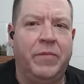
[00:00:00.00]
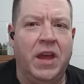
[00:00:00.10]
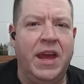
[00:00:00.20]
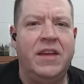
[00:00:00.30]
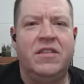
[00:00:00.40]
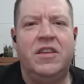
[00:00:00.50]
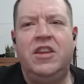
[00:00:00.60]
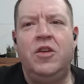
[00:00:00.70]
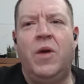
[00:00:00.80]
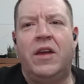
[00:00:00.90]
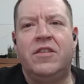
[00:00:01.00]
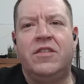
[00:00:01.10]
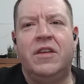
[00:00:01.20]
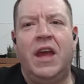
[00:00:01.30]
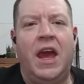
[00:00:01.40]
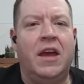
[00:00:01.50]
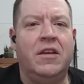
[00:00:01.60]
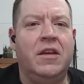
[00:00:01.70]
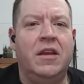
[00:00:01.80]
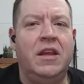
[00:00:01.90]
against the US and